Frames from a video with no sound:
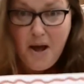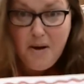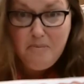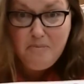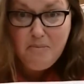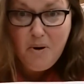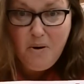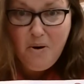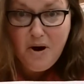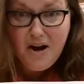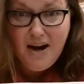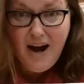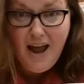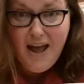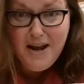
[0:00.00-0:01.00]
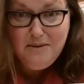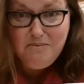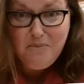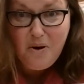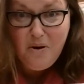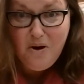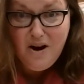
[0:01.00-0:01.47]
More and
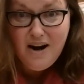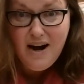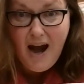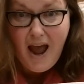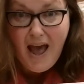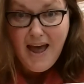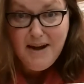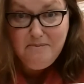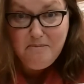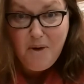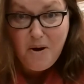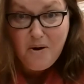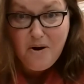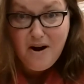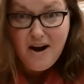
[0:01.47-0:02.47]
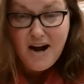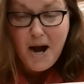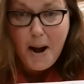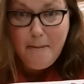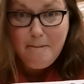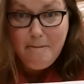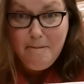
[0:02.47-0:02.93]
more and more
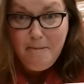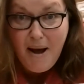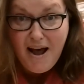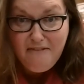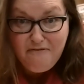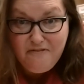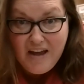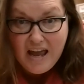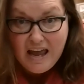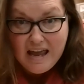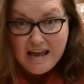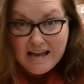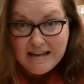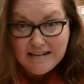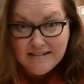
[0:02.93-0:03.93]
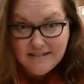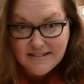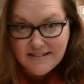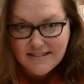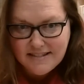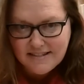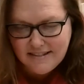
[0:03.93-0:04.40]

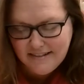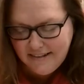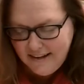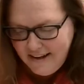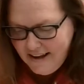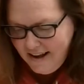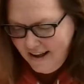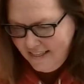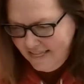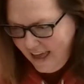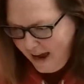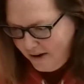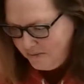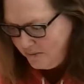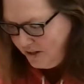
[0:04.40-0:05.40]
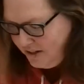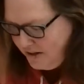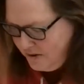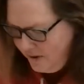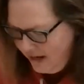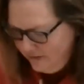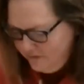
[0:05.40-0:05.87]
muffins. That will
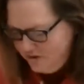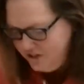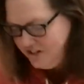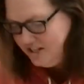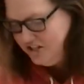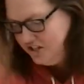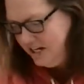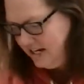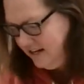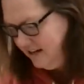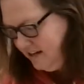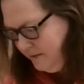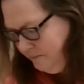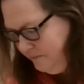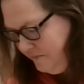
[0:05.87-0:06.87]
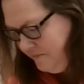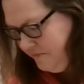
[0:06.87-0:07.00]
go after the jam.